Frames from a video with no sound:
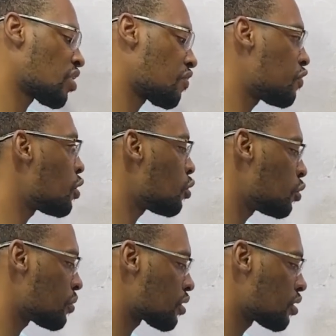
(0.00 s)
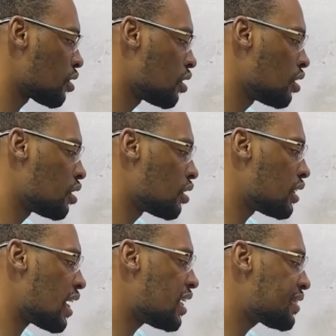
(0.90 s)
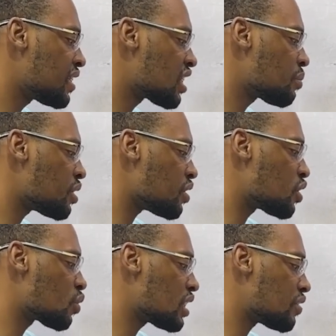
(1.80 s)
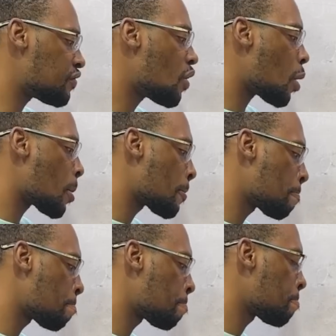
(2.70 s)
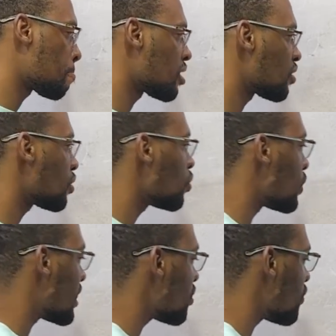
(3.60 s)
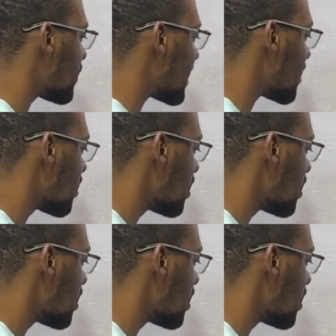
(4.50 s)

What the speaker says: 4 ohms. The LCM is 24. So 1 over